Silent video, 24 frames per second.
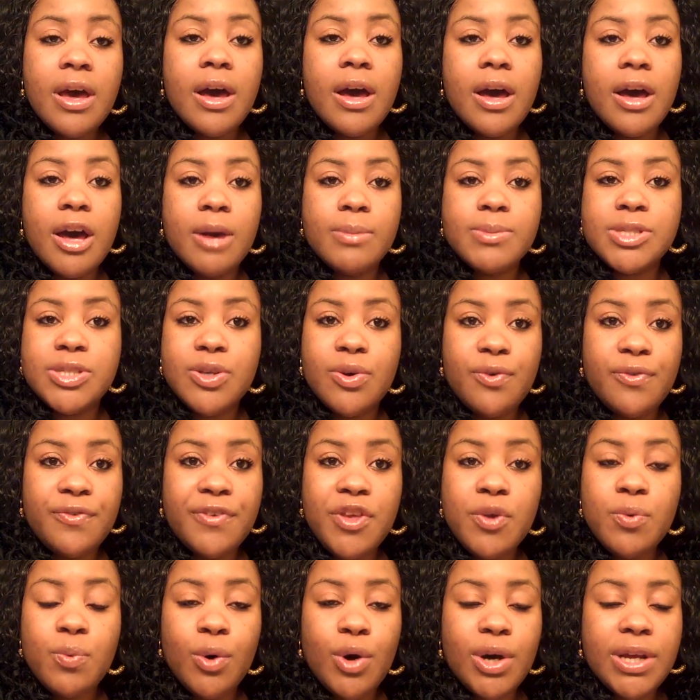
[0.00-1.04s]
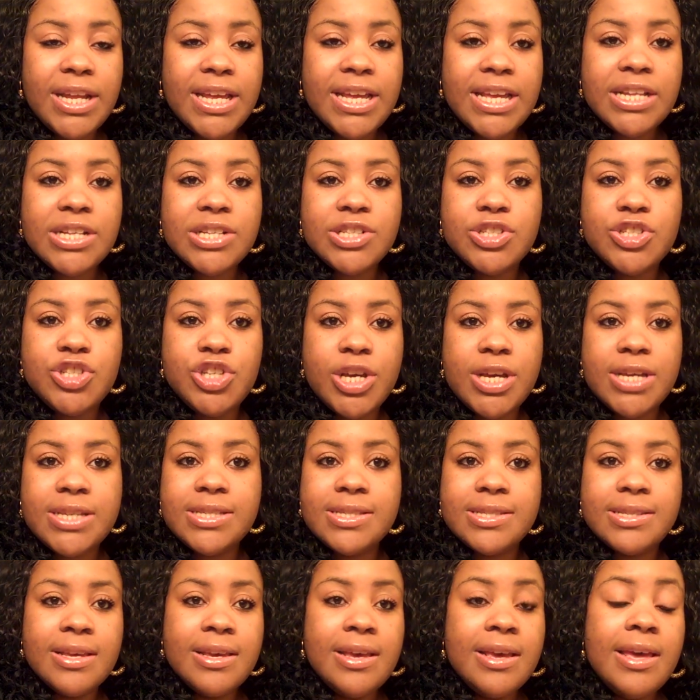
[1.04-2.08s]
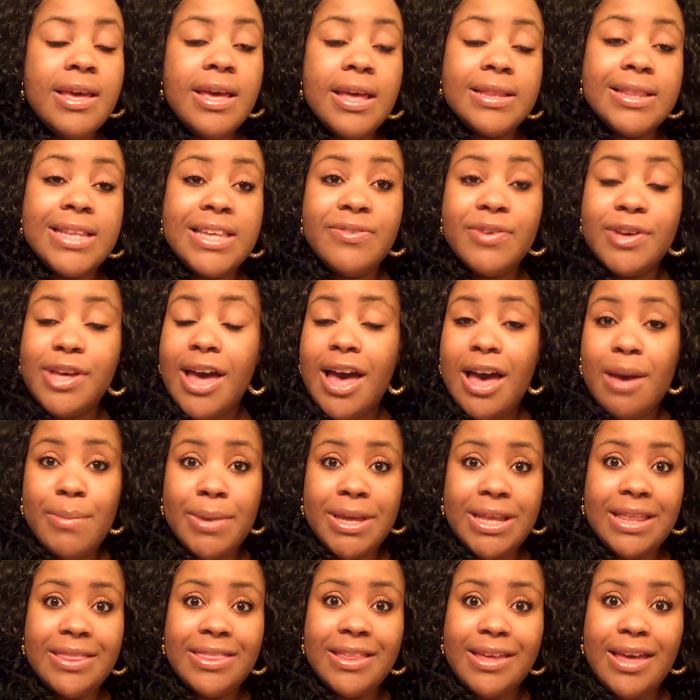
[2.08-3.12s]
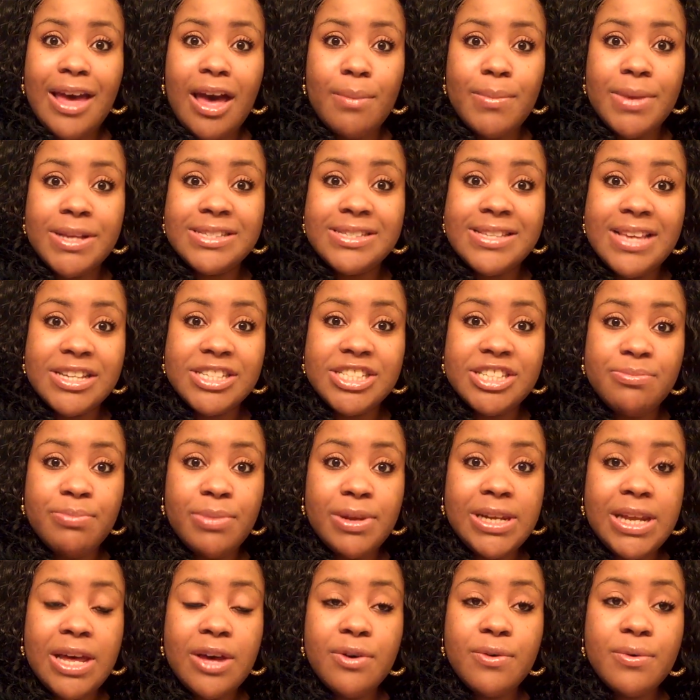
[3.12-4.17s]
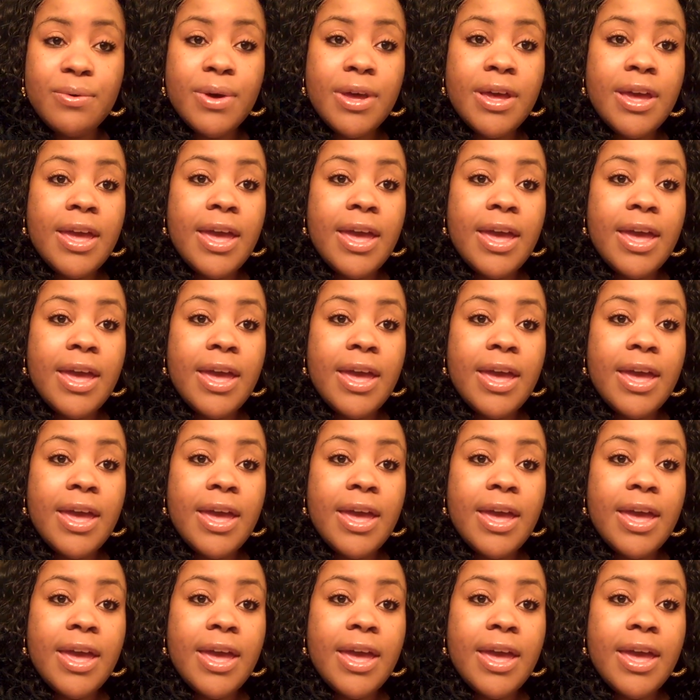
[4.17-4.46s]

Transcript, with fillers: Um, so if you want it, just leave a comment in the comment section below.